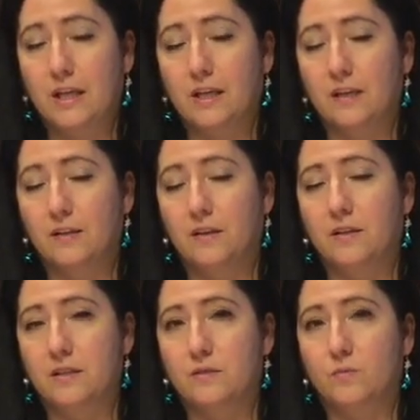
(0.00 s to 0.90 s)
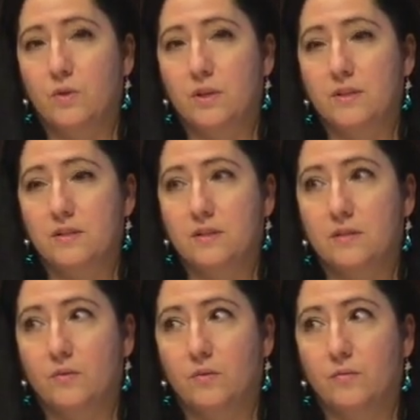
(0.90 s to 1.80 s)
And this
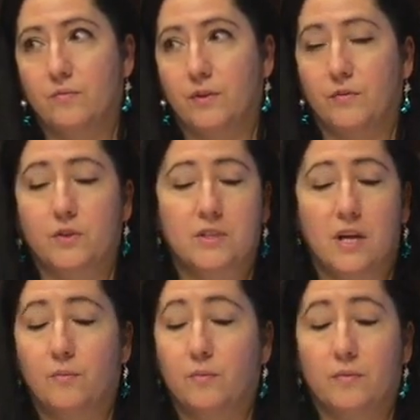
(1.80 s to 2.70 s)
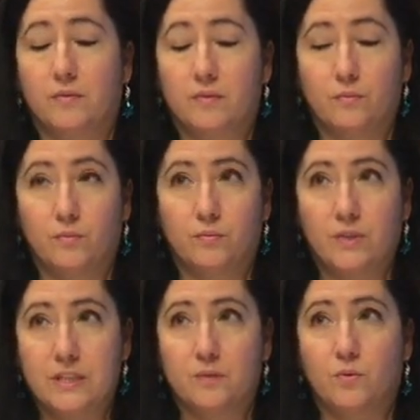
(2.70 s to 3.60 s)
was, for the first time,
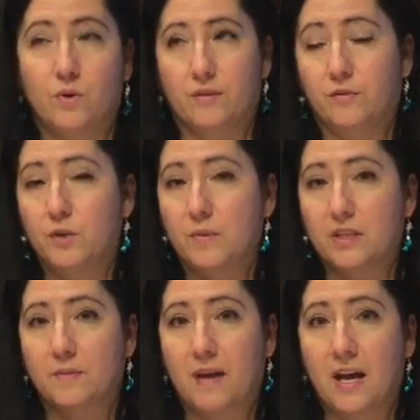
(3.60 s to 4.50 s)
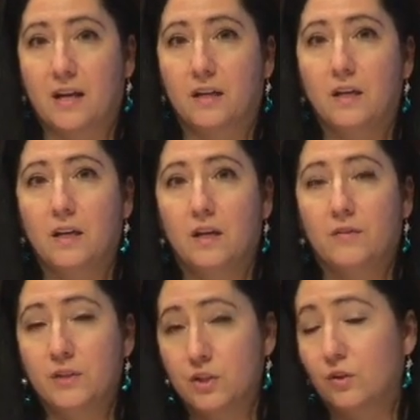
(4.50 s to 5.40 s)
we did a few months back,
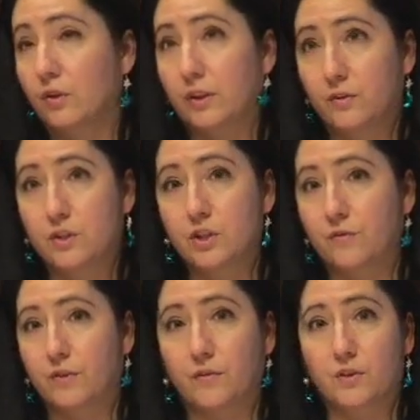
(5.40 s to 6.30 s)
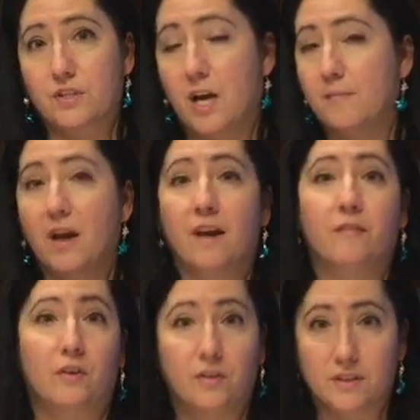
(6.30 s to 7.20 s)
earlier this year, for the first time
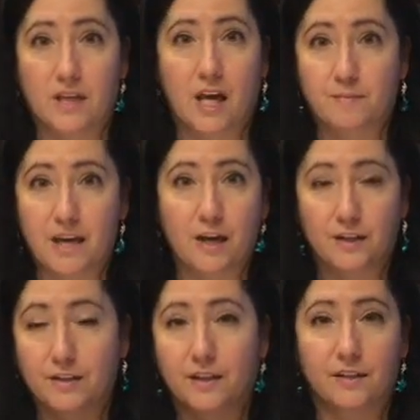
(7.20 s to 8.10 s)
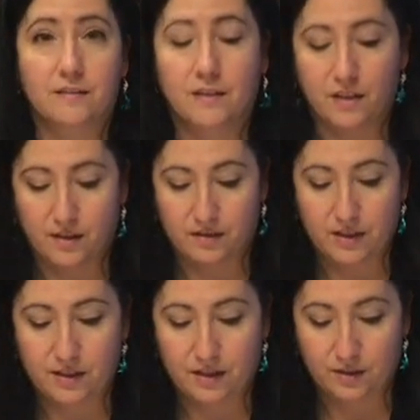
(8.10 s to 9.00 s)
ever in DeKalb County that
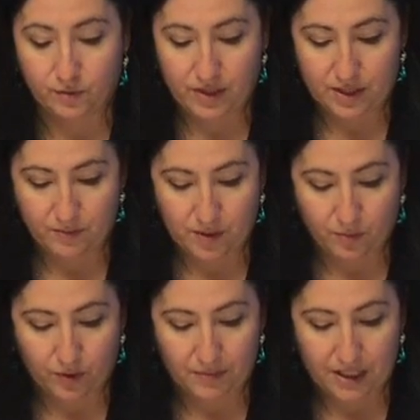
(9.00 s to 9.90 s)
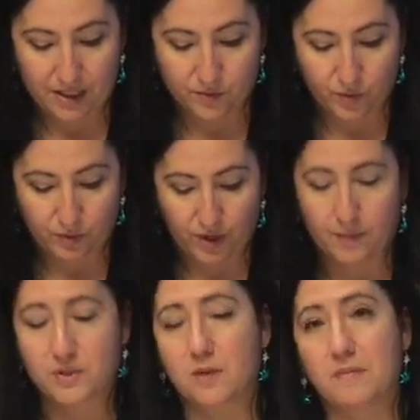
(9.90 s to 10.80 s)
in recent memory, because we were
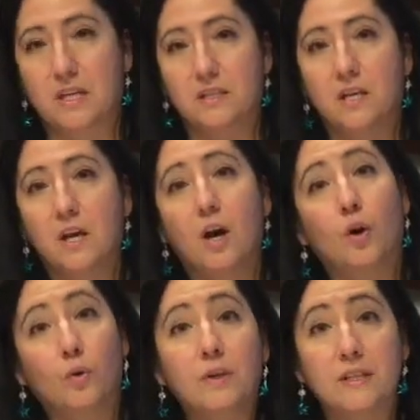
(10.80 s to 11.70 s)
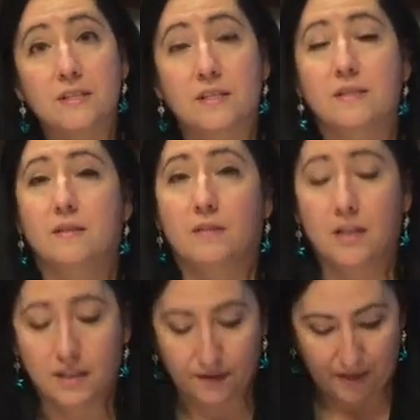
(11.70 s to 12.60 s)
able to amend our ordinances
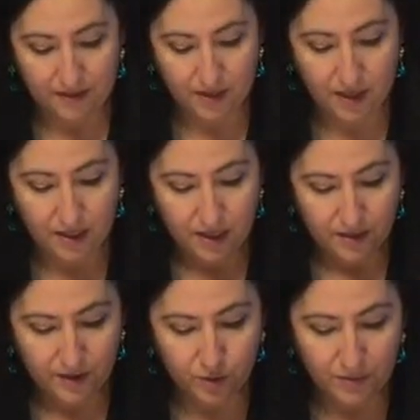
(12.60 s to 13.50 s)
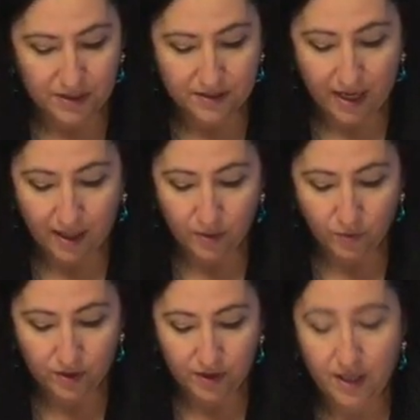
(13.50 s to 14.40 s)
and get that done. This will be the second
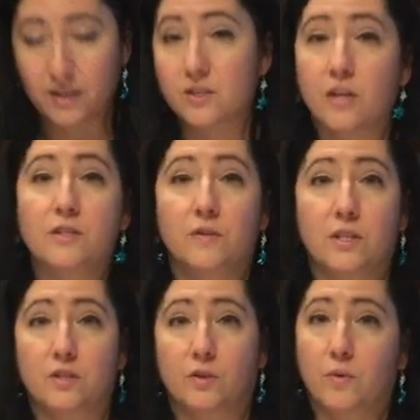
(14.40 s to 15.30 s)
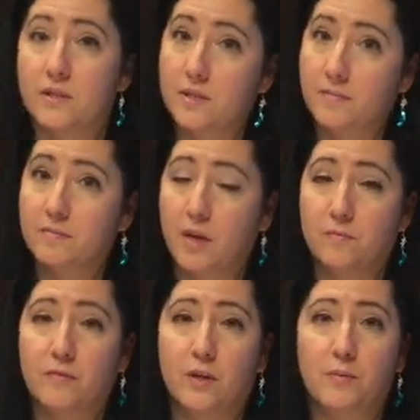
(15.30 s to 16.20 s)
one, and it's also in District 1, so
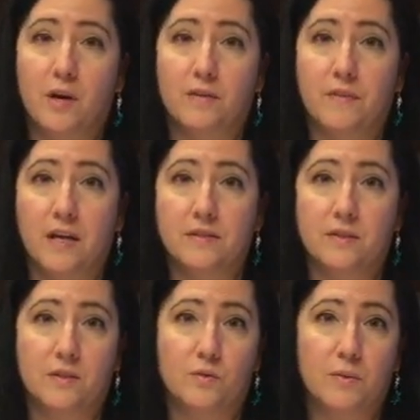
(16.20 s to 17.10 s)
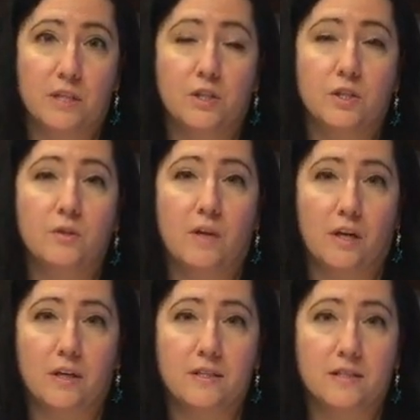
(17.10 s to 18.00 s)
I'm very proud of that. So this will be 2
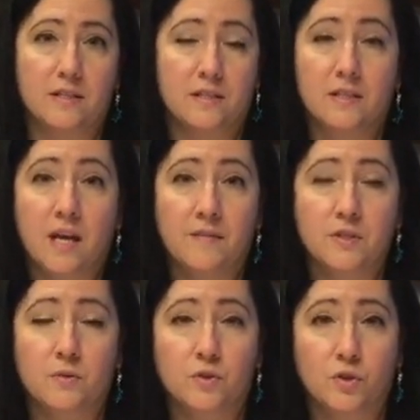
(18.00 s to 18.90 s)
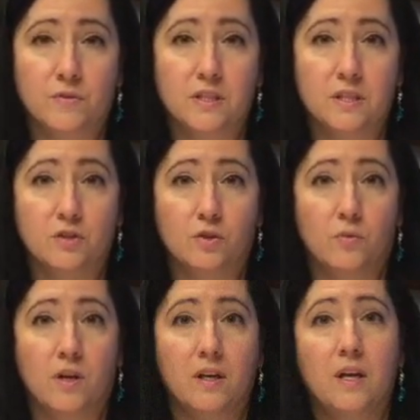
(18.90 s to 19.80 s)
areas that didn't have sewer service in District
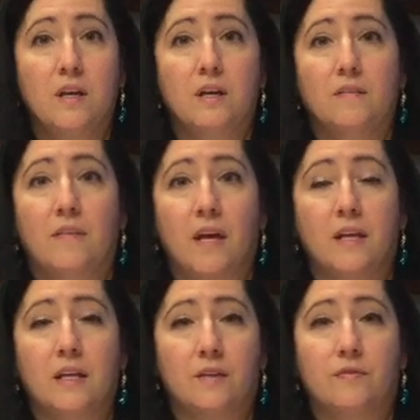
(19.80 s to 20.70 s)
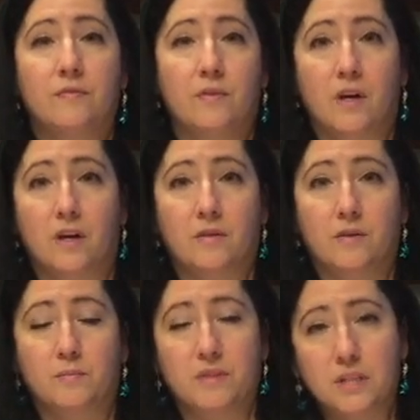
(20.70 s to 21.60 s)
1 that, if
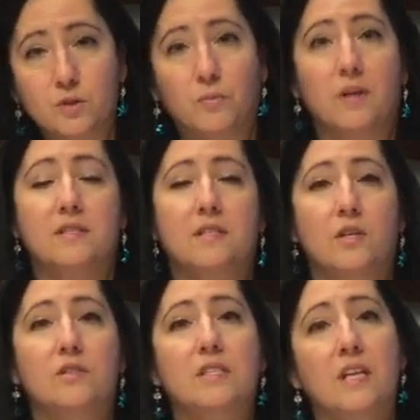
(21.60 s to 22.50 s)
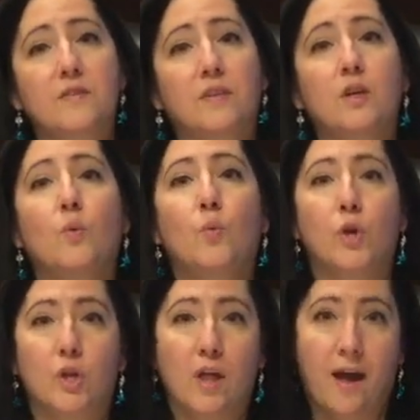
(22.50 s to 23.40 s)
the petition process goes successfully,
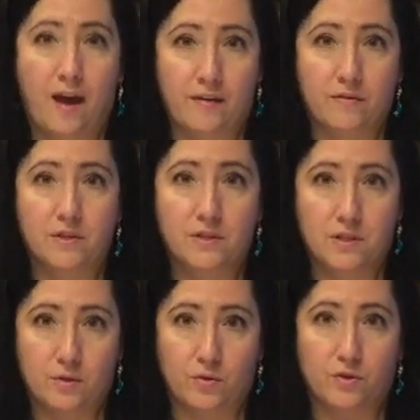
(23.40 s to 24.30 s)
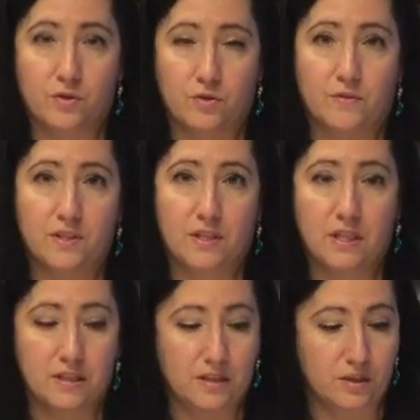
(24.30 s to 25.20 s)
will have sewer service
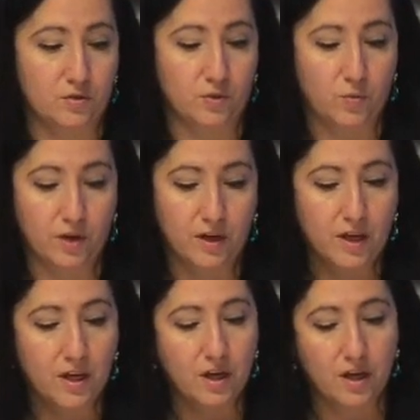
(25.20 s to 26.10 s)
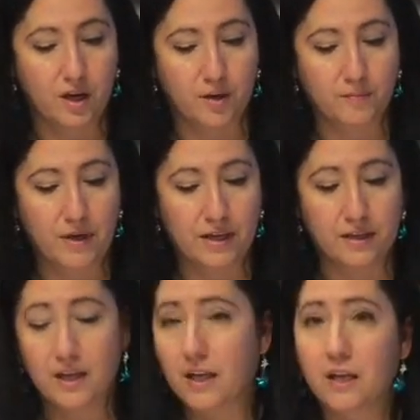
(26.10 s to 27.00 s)
in District 1.
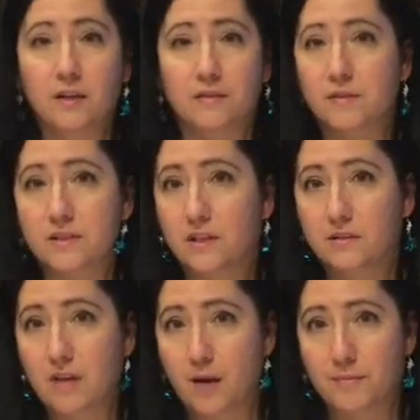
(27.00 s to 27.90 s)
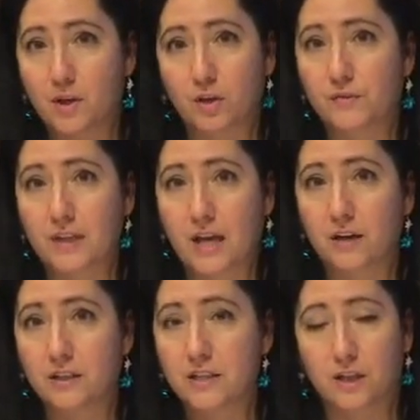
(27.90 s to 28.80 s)
And this can happen all over the
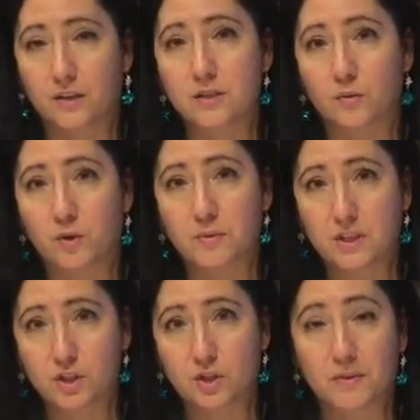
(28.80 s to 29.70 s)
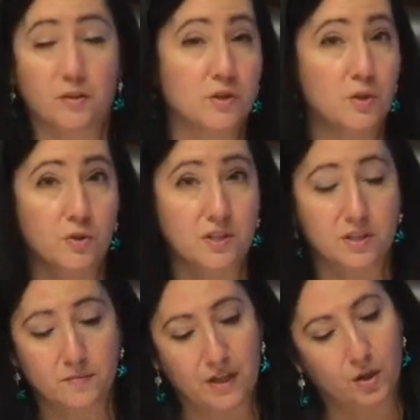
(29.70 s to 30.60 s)
county to areas that want to petition to be on the sewer
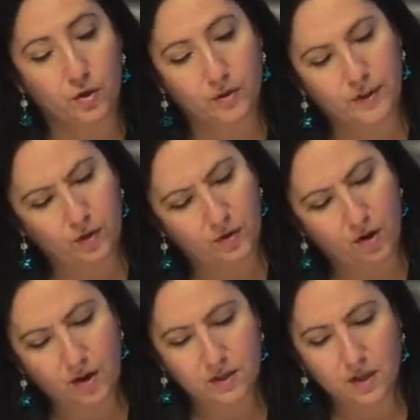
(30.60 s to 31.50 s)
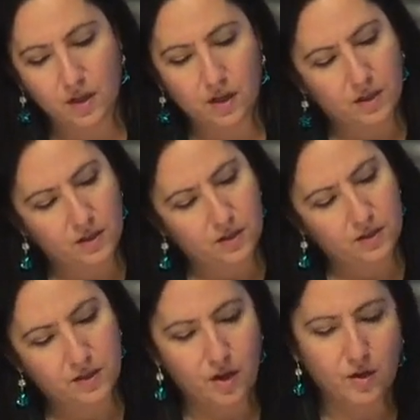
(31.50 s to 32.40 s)
system that currently are not.
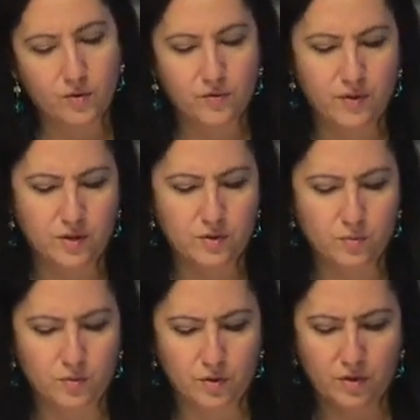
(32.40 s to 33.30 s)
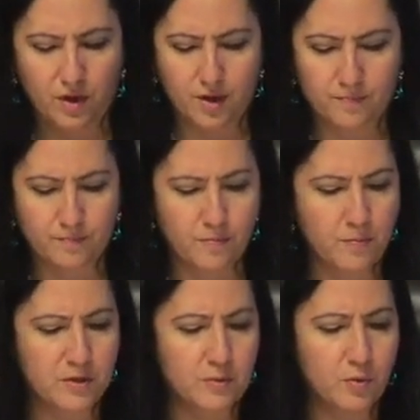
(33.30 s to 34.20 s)
So those were
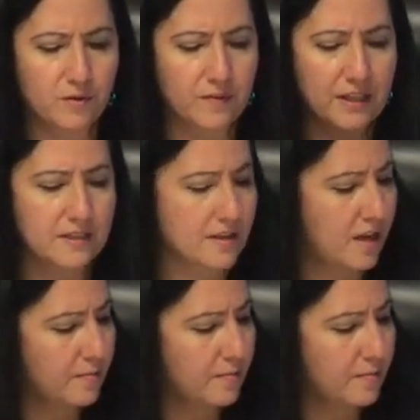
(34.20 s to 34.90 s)
most important things.